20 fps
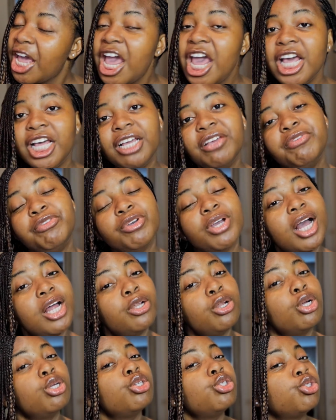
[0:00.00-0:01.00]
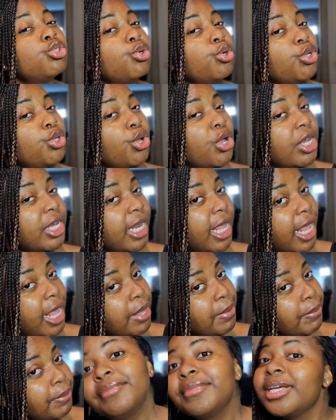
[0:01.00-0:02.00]
If you cannot show your
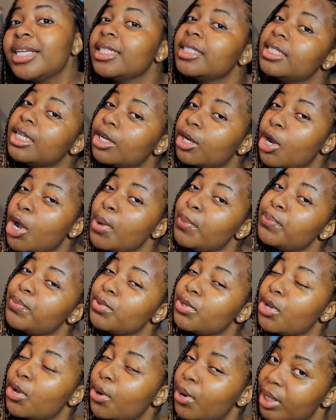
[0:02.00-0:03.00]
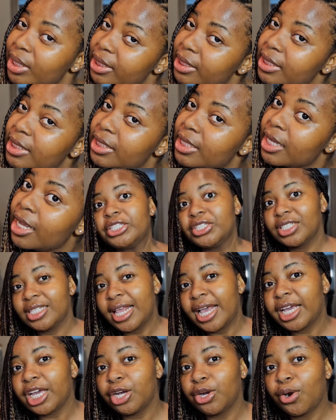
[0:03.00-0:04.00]
name, is the cup yours? Just
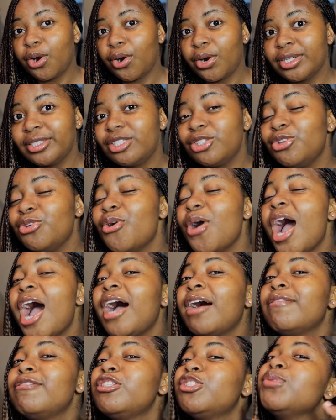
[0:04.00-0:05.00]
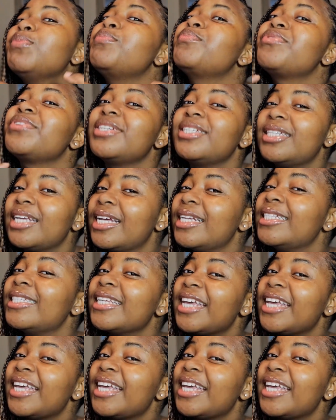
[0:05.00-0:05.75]
like in court, you have to present